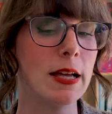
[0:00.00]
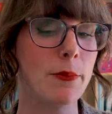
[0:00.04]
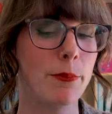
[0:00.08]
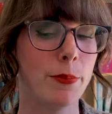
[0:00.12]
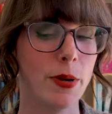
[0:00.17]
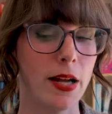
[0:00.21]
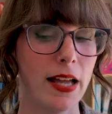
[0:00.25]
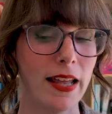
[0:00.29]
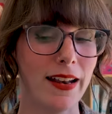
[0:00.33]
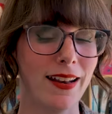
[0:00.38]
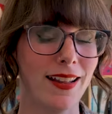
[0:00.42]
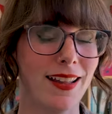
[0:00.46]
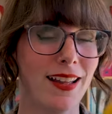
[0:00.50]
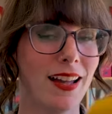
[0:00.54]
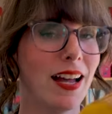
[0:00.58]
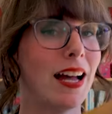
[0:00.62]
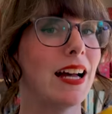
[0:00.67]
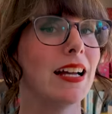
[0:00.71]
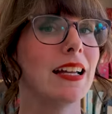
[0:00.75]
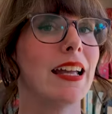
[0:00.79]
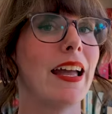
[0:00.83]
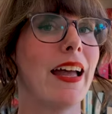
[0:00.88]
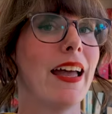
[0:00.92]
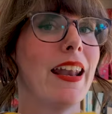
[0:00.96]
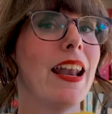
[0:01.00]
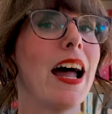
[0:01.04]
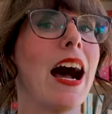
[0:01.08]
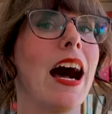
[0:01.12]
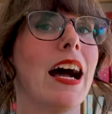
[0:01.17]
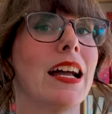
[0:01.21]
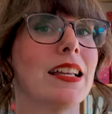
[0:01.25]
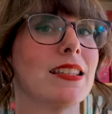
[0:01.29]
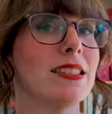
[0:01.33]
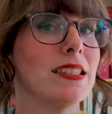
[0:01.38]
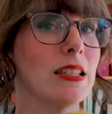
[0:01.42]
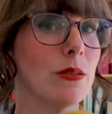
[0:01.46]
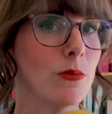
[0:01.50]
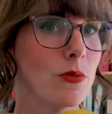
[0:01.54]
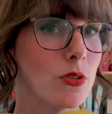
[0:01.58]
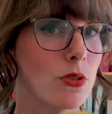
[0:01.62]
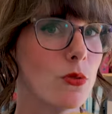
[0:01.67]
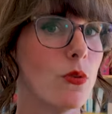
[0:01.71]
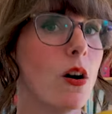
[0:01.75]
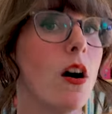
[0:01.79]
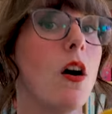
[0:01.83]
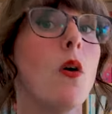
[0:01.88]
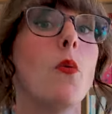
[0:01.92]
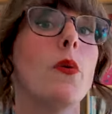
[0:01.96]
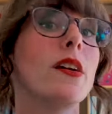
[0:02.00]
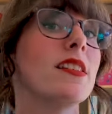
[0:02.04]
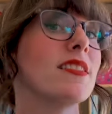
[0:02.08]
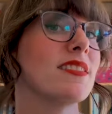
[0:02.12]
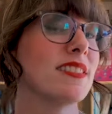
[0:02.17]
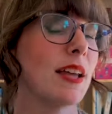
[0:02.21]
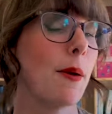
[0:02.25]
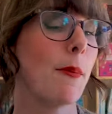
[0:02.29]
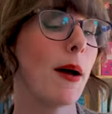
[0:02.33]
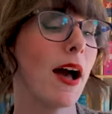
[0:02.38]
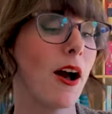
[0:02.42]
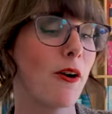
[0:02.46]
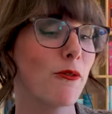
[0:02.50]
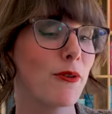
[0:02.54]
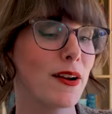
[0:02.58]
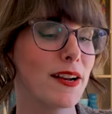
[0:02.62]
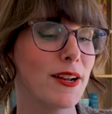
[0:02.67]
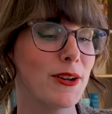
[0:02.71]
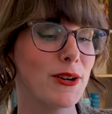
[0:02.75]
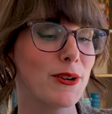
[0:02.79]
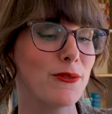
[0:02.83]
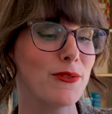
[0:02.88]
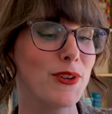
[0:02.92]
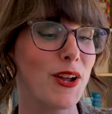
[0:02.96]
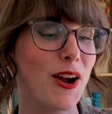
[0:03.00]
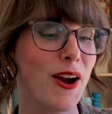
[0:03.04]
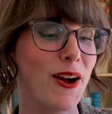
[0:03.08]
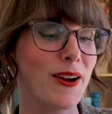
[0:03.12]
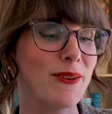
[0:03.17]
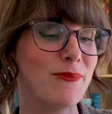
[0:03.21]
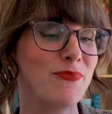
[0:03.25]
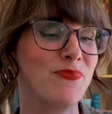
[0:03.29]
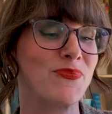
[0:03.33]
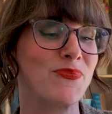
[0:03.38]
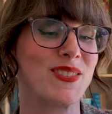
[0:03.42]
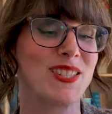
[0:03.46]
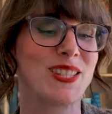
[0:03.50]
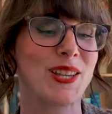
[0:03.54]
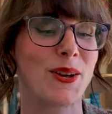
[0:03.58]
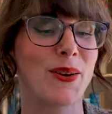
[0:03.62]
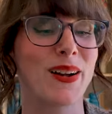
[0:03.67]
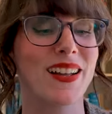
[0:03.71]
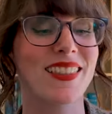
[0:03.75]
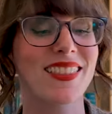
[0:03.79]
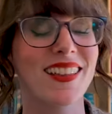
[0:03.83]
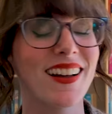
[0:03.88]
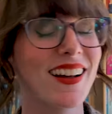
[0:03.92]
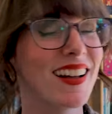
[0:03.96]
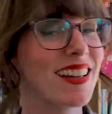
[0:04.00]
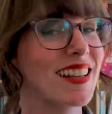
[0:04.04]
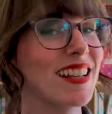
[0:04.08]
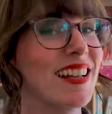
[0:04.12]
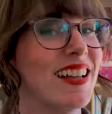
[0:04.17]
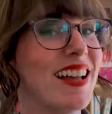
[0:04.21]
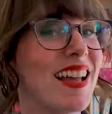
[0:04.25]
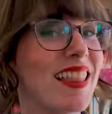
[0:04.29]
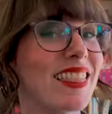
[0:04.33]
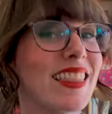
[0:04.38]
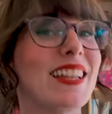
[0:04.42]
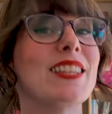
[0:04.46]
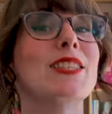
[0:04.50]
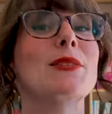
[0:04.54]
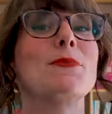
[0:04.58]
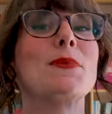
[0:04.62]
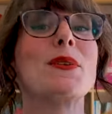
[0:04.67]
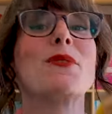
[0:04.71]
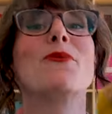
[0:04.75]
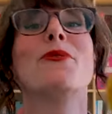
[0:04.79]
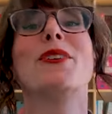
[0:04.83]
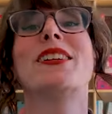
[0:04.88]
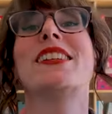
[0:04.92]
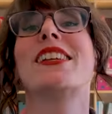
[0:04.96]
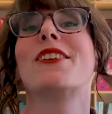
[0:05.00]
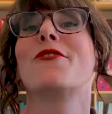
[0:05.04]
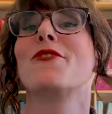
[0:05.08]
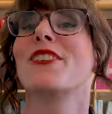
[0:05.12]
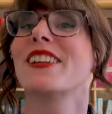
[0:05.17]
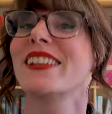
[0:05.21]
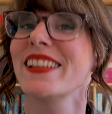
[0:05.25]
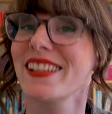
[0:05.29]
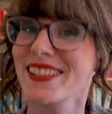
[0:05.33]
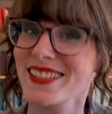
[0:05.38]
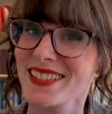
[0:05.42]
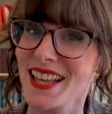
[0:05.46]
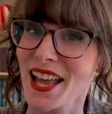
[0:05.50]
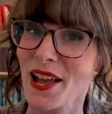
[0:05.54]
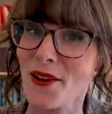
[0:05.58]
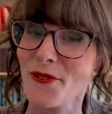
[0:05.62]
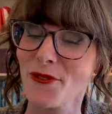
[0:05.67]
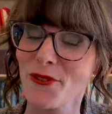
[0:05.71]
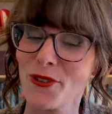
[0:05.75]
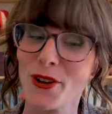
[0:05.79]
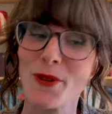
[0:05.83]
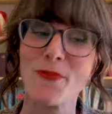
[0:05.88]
But again, I seem to always somehow run out of yarn. So I thought, let's be really, really safe.